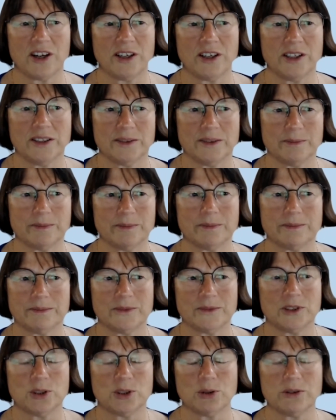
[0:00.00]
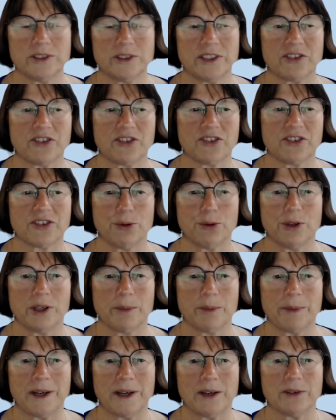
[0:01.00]
Not necessarily
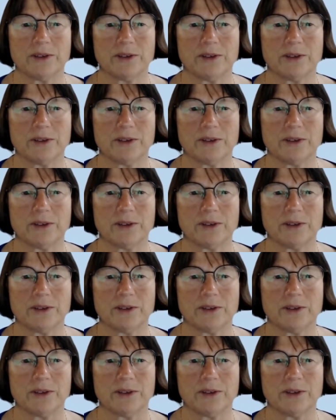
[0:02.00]
about